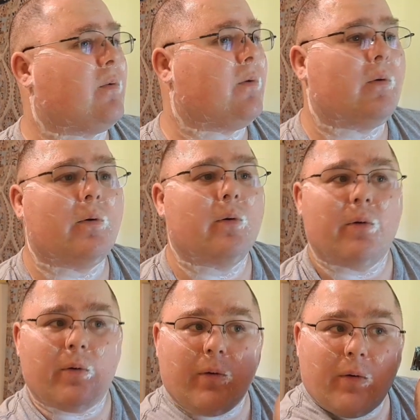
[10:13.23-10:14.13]
A
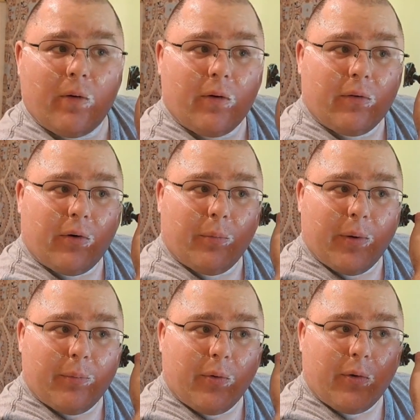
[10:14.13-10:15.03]
little
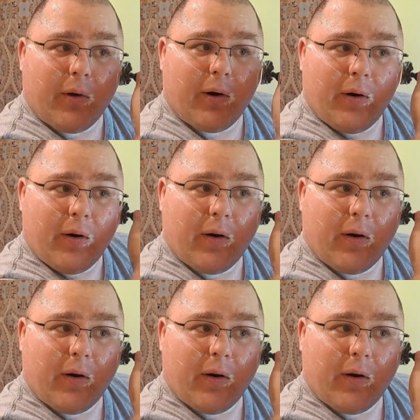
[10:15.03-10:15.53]
bit more.